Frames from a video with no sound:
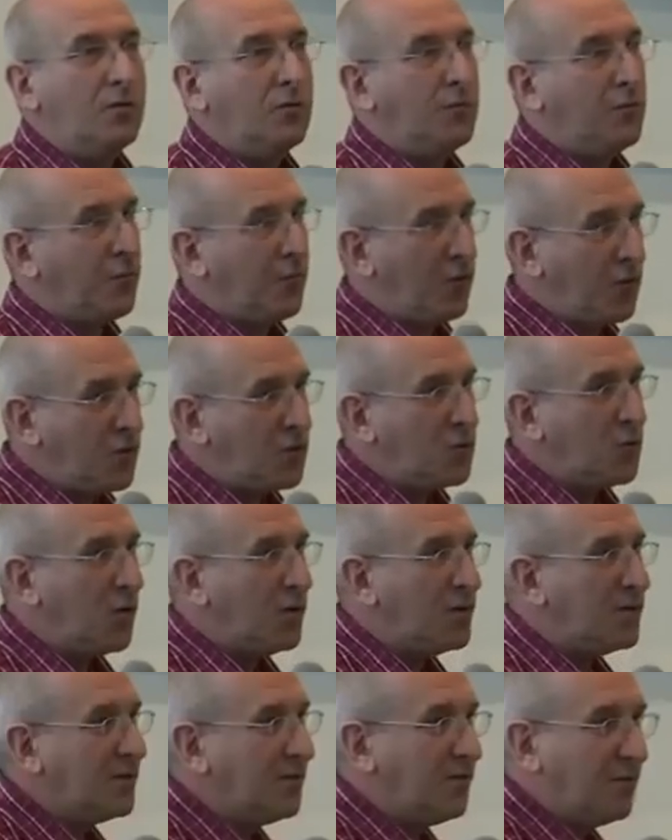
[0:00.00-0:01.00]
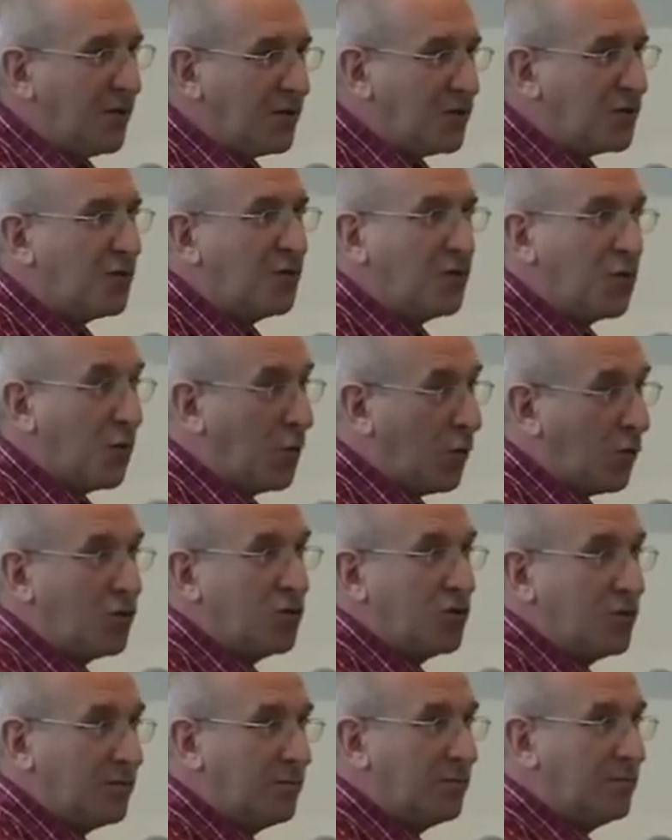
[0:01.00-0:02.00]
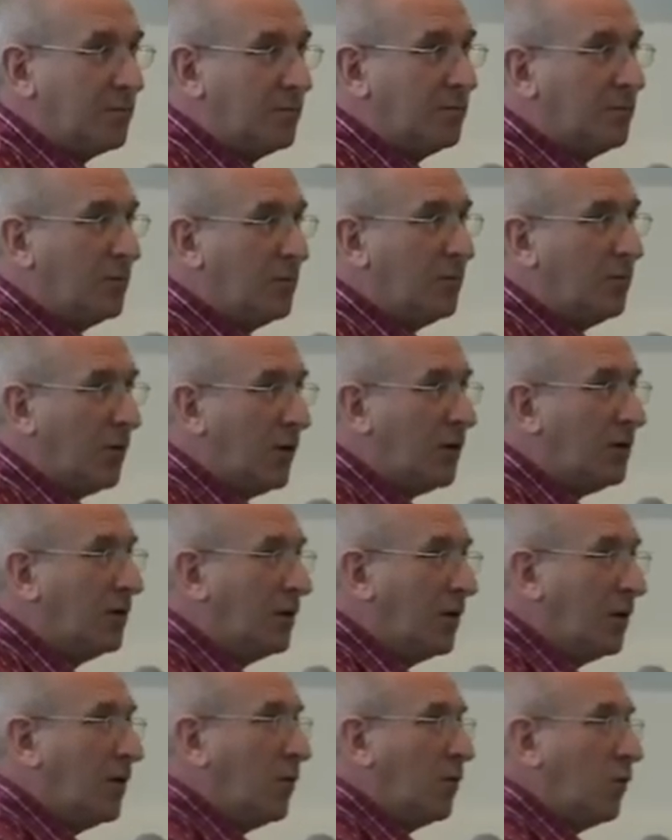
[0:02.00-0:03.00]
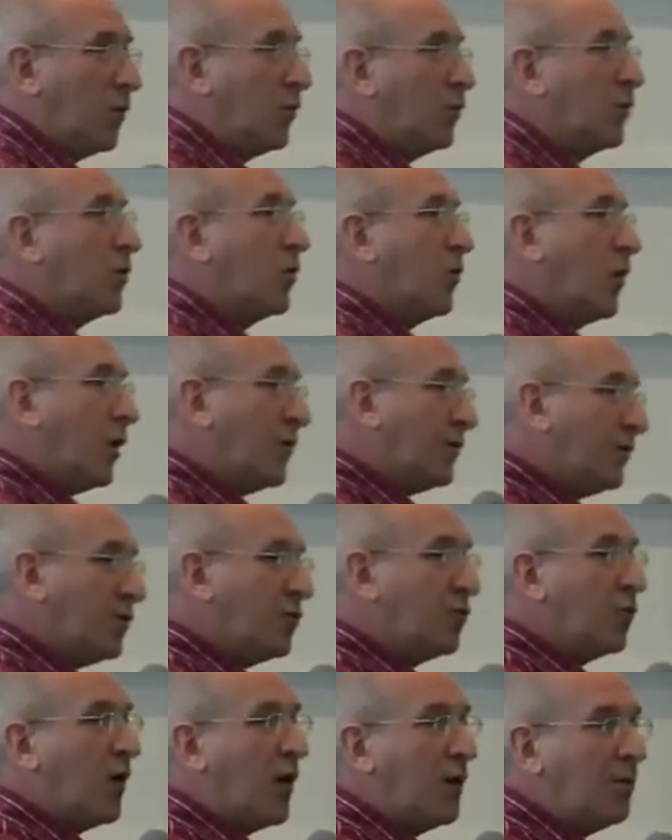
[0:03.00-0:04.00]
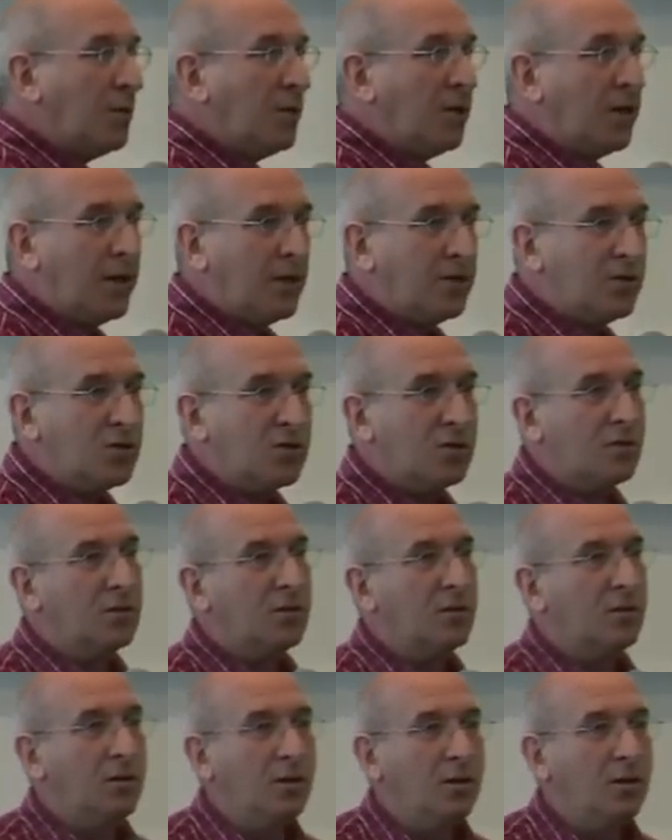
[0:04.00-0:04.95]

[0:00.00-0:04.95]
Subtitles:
The first one is the invention of coercion, right? When we go out of the tribal age